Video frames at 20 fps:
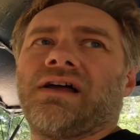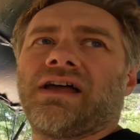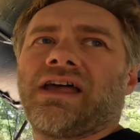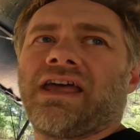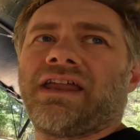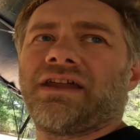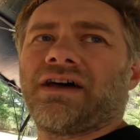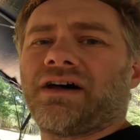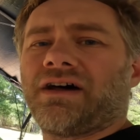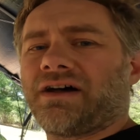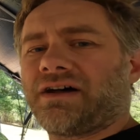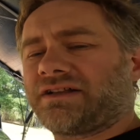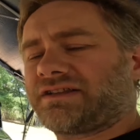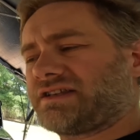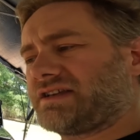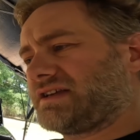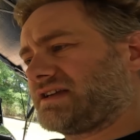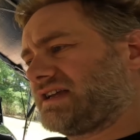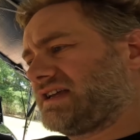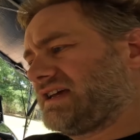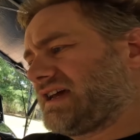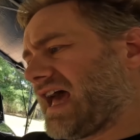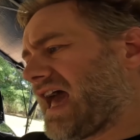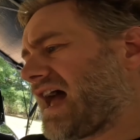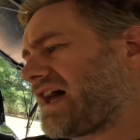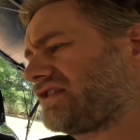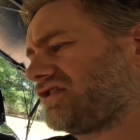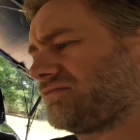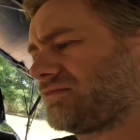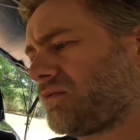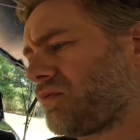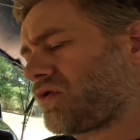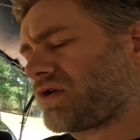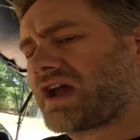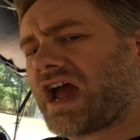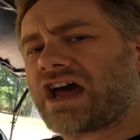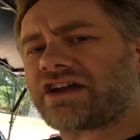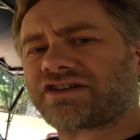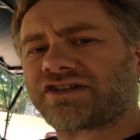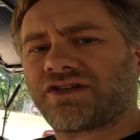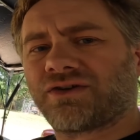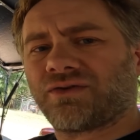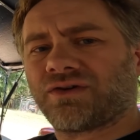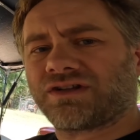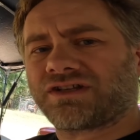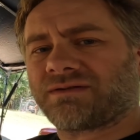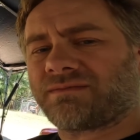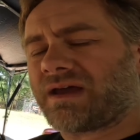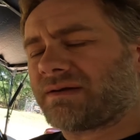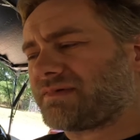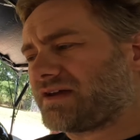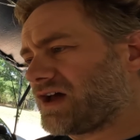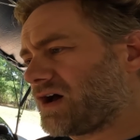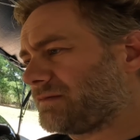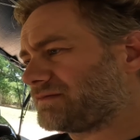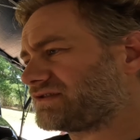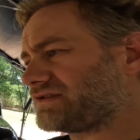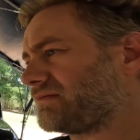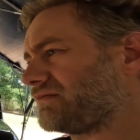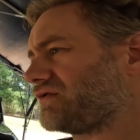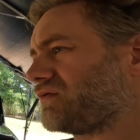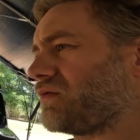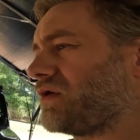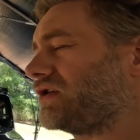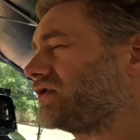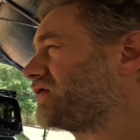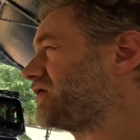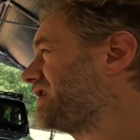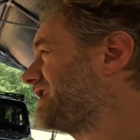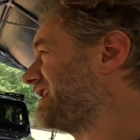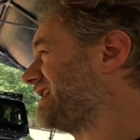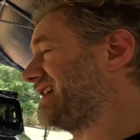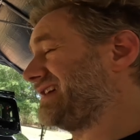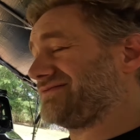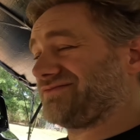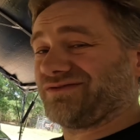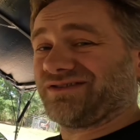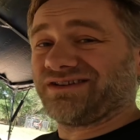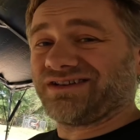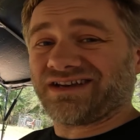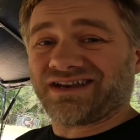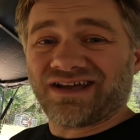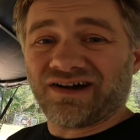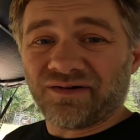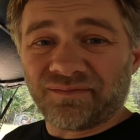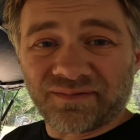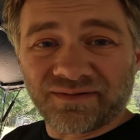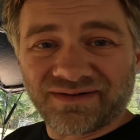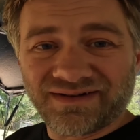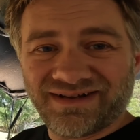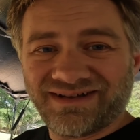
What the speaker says: And to add a little bit more cast to it to maybe help some of the wandering, and it really didn't help.